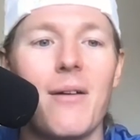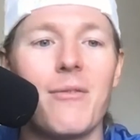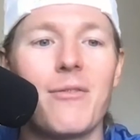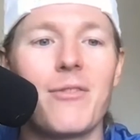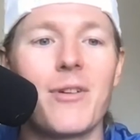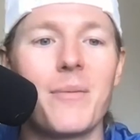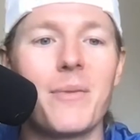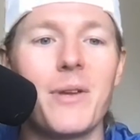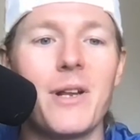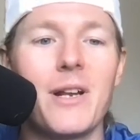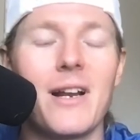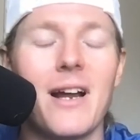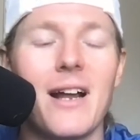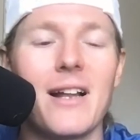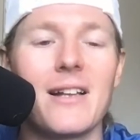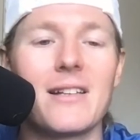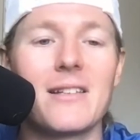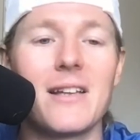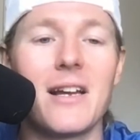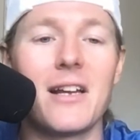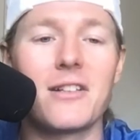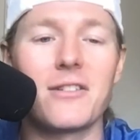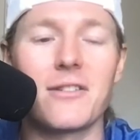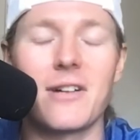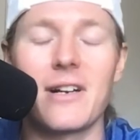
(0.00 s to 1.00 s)
from the United
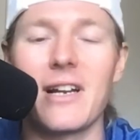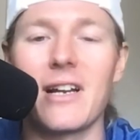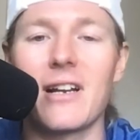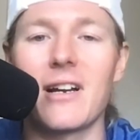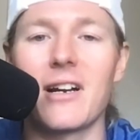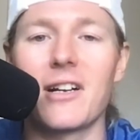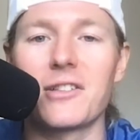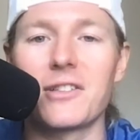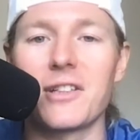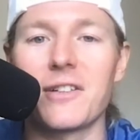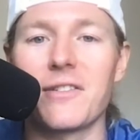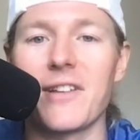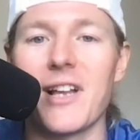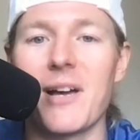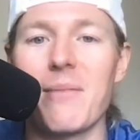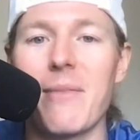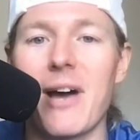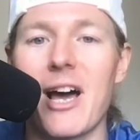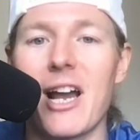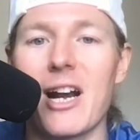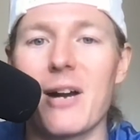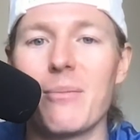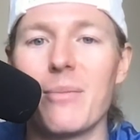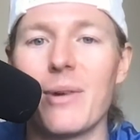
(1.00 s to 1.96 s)
States or any country for that matter.